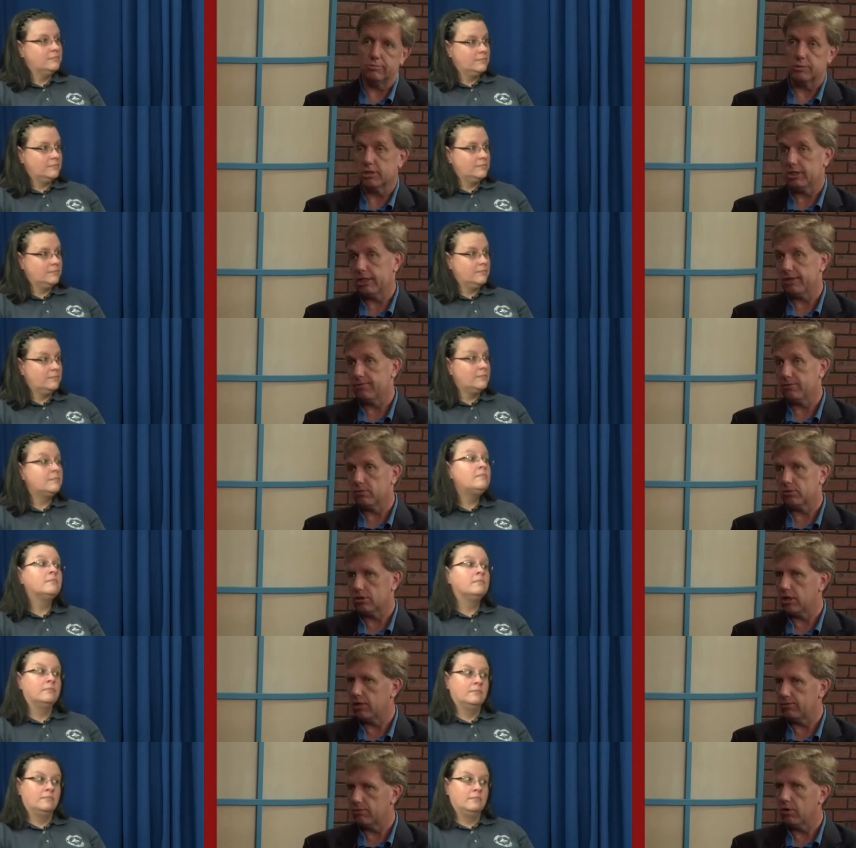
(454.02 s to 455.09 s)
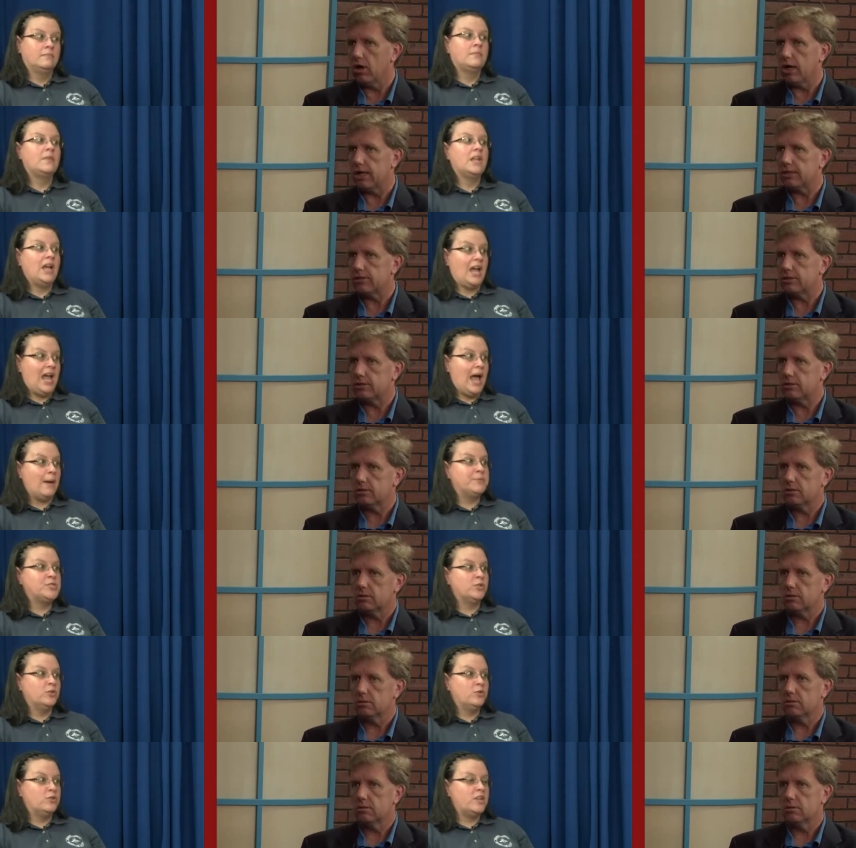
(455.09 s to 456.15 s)
Speaker 1: really that first hard frost.
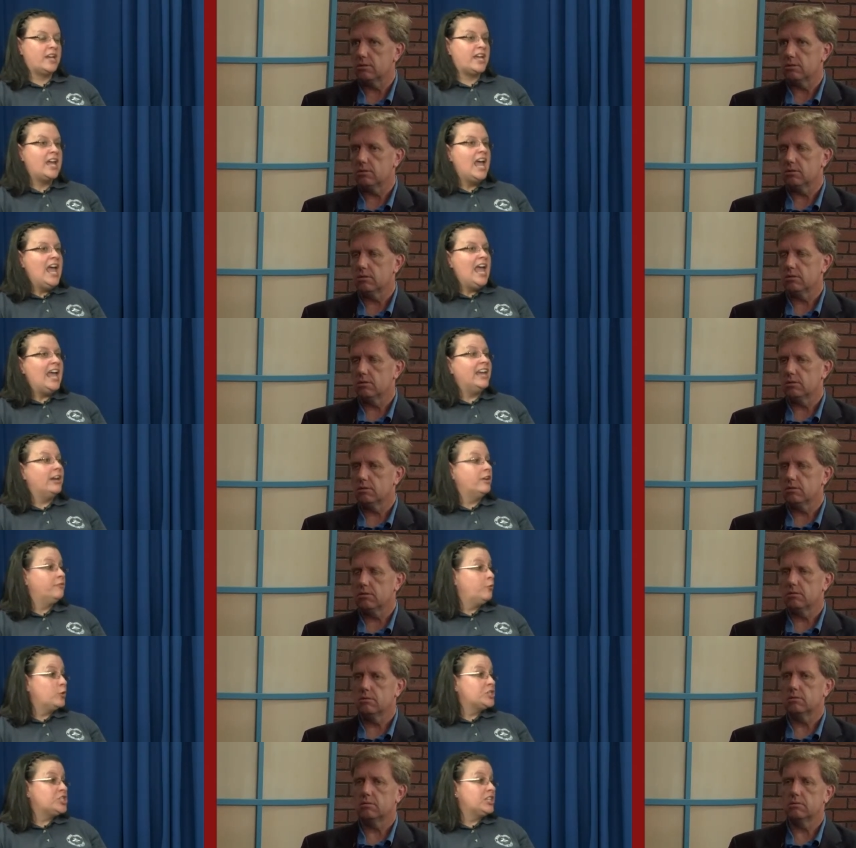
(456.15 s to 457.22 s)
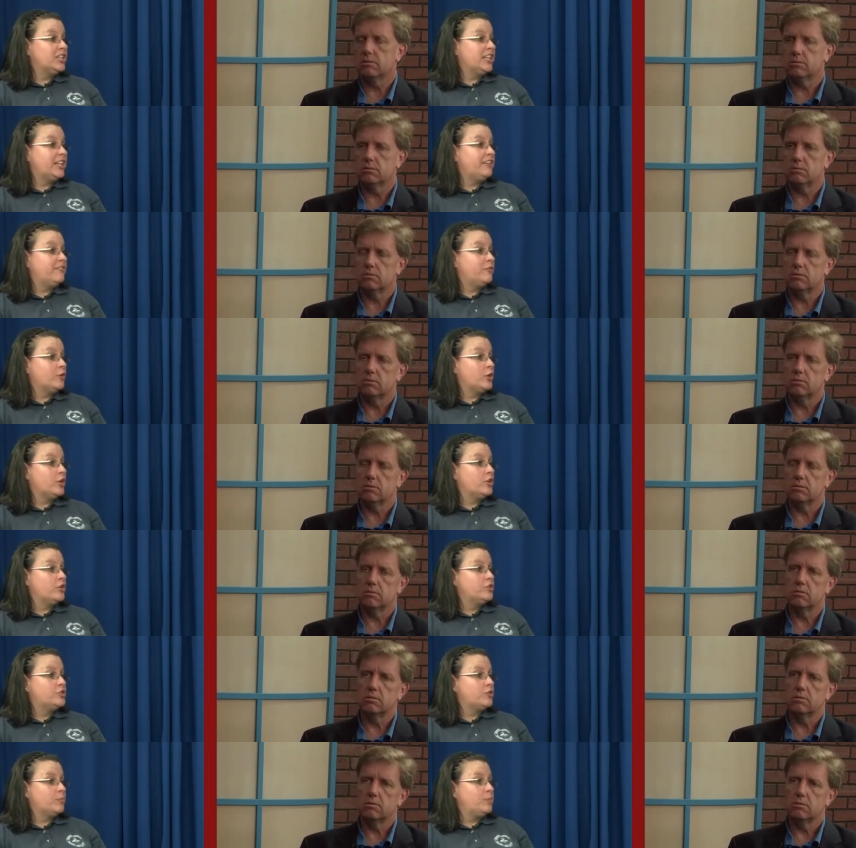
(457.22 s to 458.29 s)
Speaker 2: Absolutely. And unfortunately
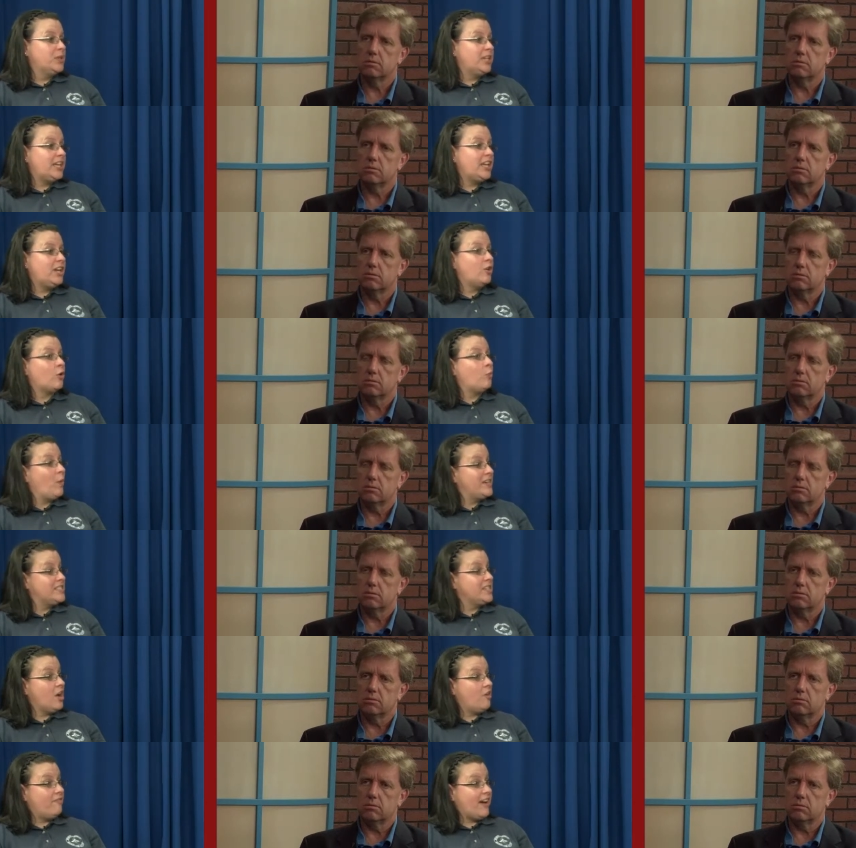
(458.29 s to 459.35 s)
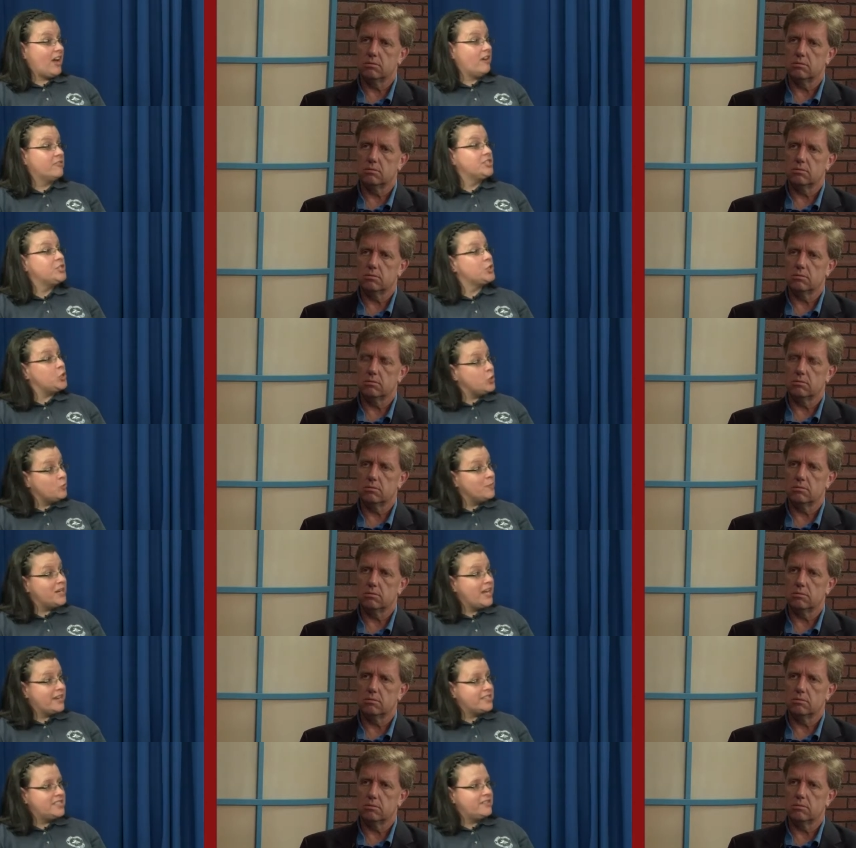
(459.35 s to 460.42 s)
for Triple E or West Nile virus
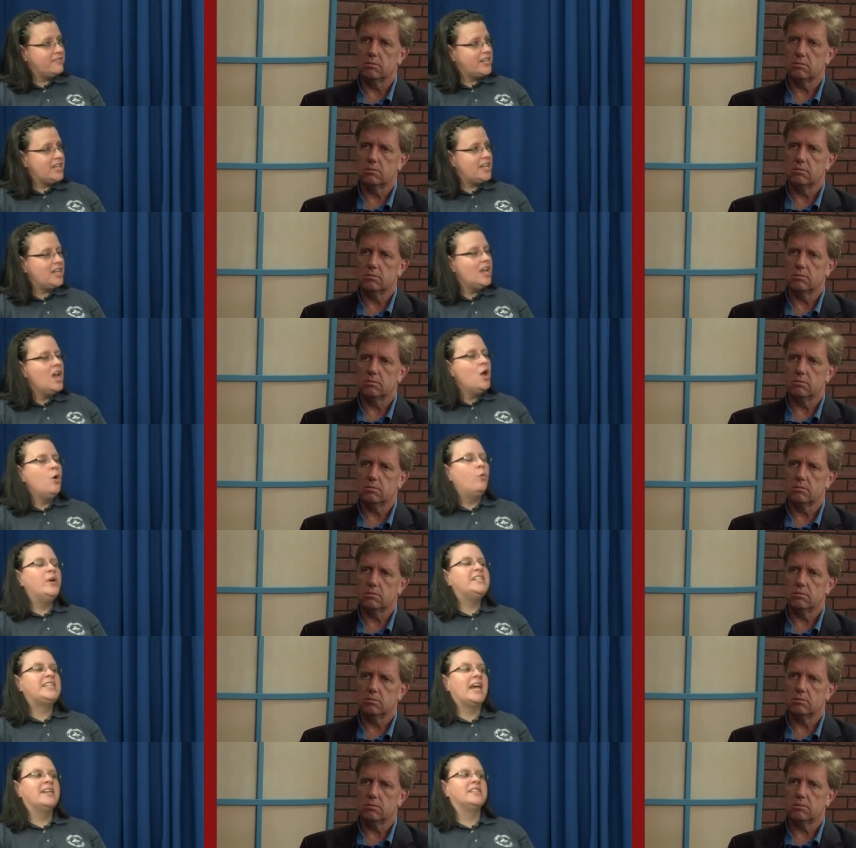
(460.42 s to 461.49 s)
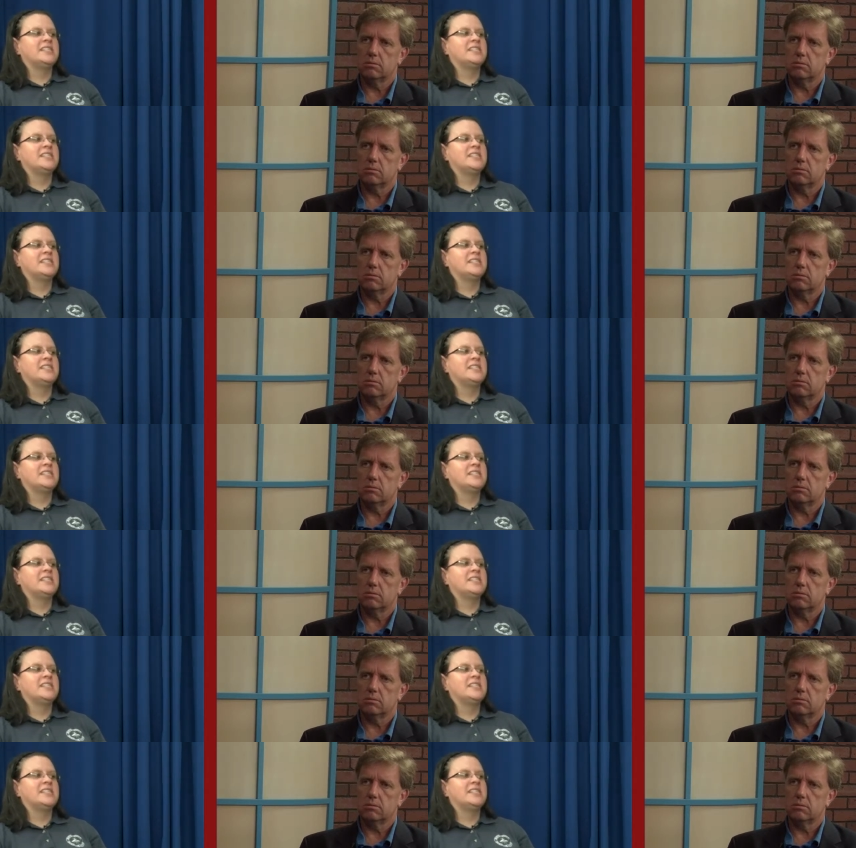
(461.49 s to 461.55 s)
human activity, we tend